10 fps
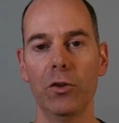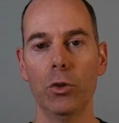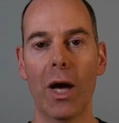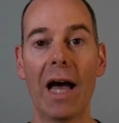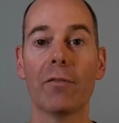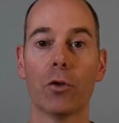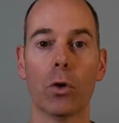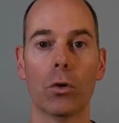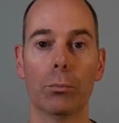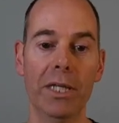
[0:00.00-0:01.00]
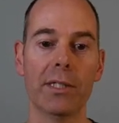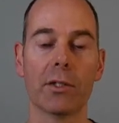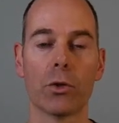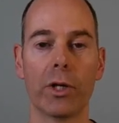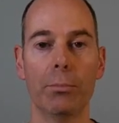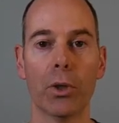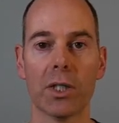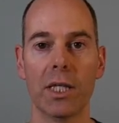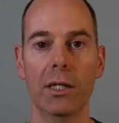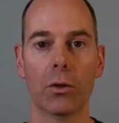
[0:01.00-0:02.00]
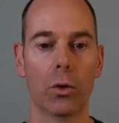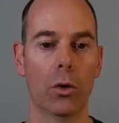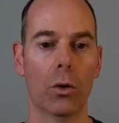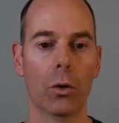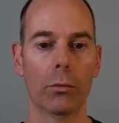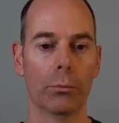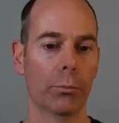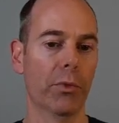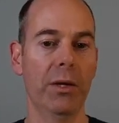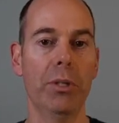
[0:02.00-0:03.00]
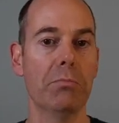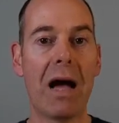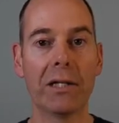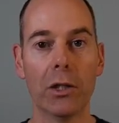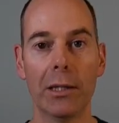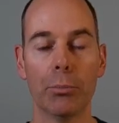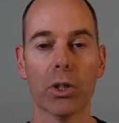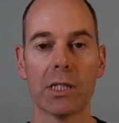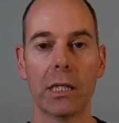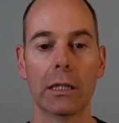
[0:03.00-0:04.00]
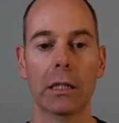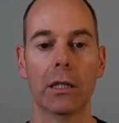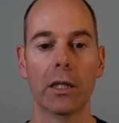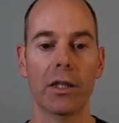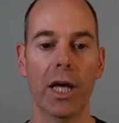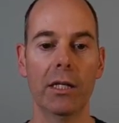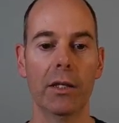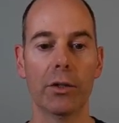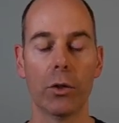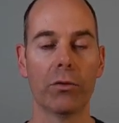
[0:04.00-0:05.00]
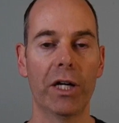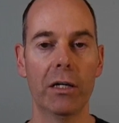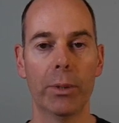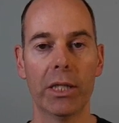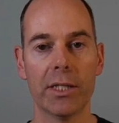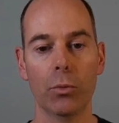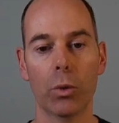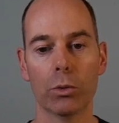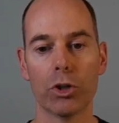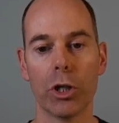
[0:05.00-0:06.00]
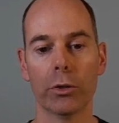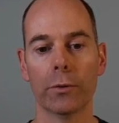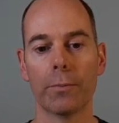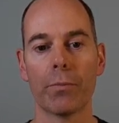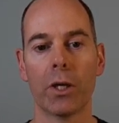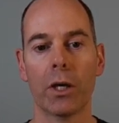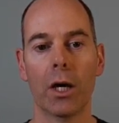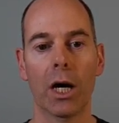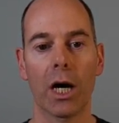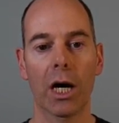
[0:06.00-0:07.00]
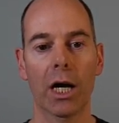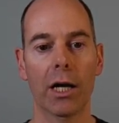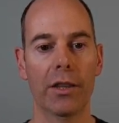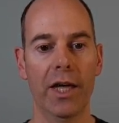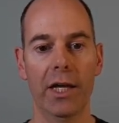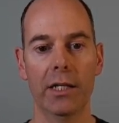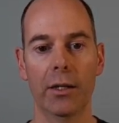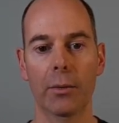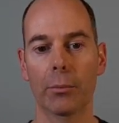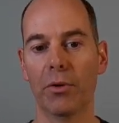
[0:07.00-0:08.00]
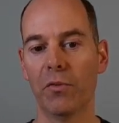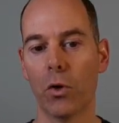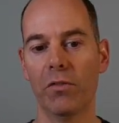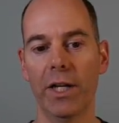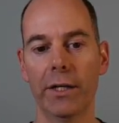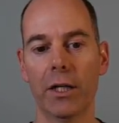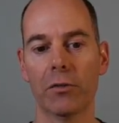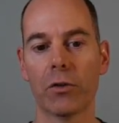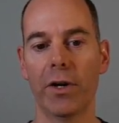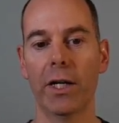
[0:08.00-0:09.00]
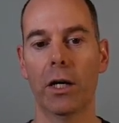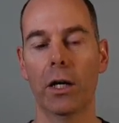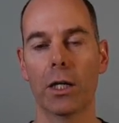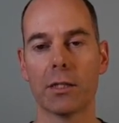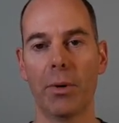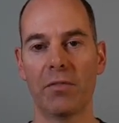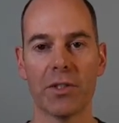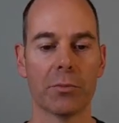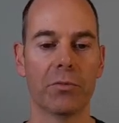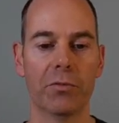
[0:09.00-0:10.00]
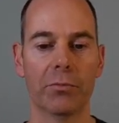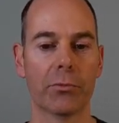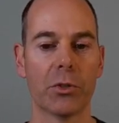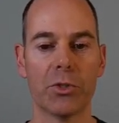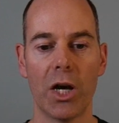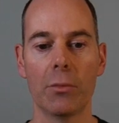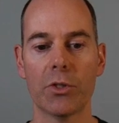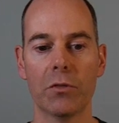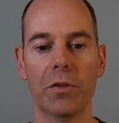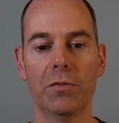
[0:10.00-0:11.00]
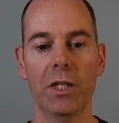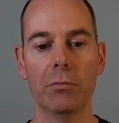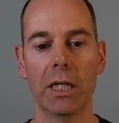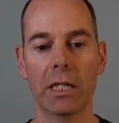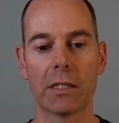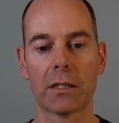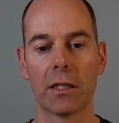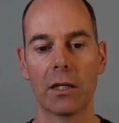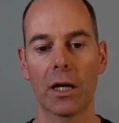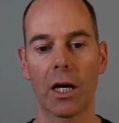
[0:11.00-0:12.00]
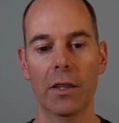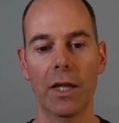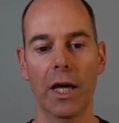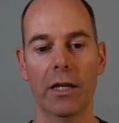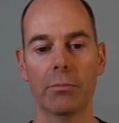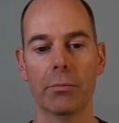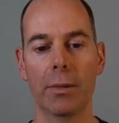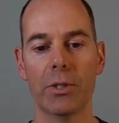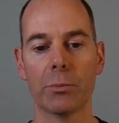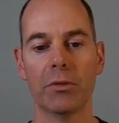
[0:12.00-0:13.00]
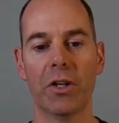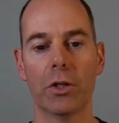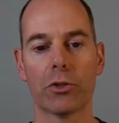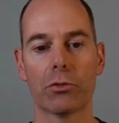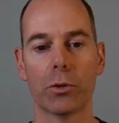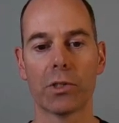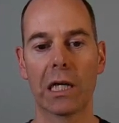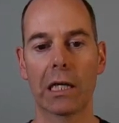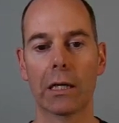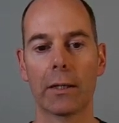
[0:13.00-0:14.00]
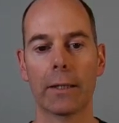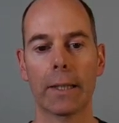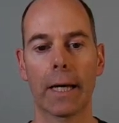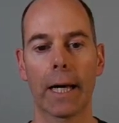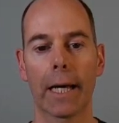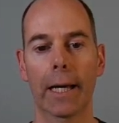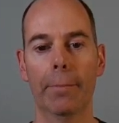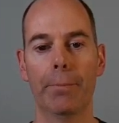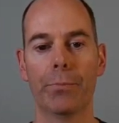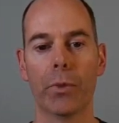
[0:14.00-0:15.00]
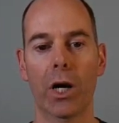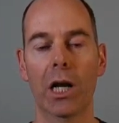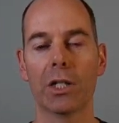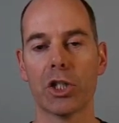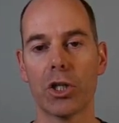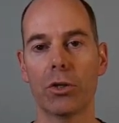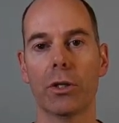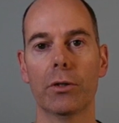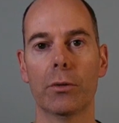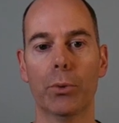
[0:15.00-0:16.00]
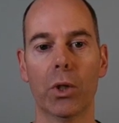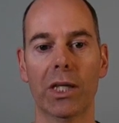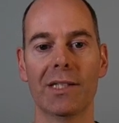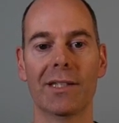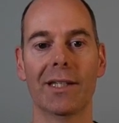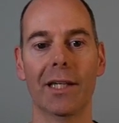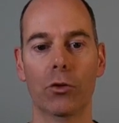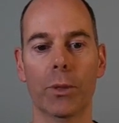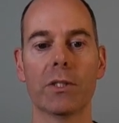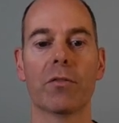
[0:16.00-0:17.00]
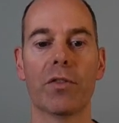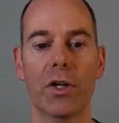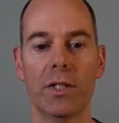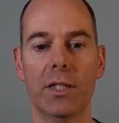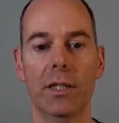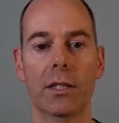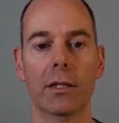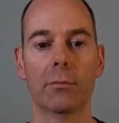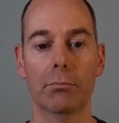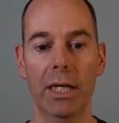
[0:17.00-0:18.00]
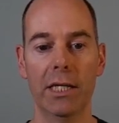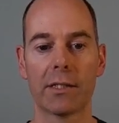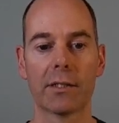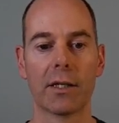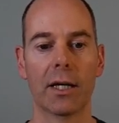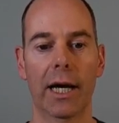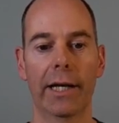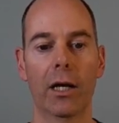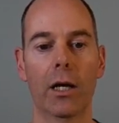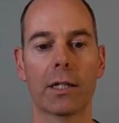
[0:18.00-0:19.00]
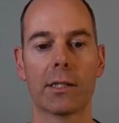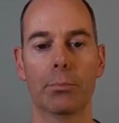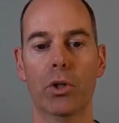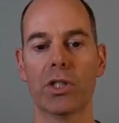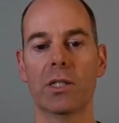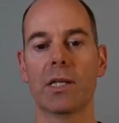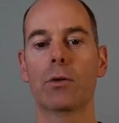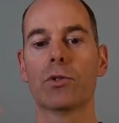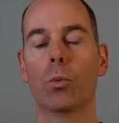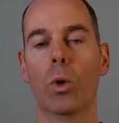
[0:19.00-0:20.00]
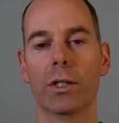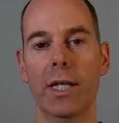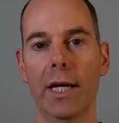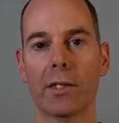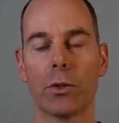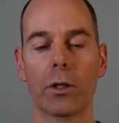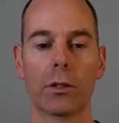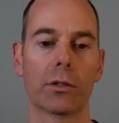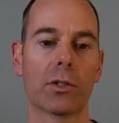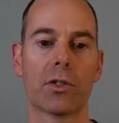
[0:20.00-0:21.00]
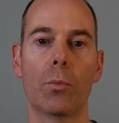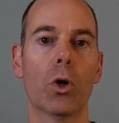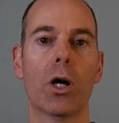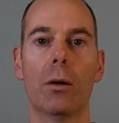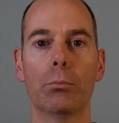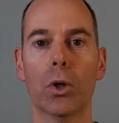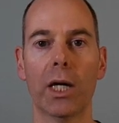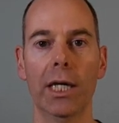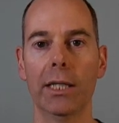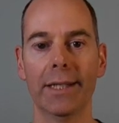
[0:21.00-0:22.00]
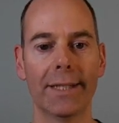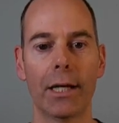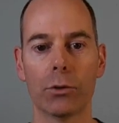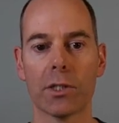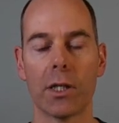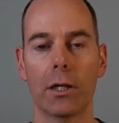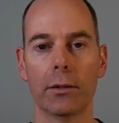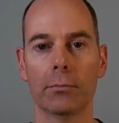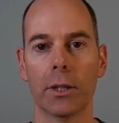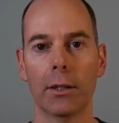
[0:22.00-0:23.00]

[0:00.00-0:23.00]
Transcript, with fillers: you have got meetings already booked in or they've been manually booked in, then the non-availability will show. Then before event and after event, I like to buffer some time, so 15 minutes. And then maybe some advanced rules here. I like to show the bookings in increments of 30 minutes, and I like to push this out to one day. So someone can't book in an hour's time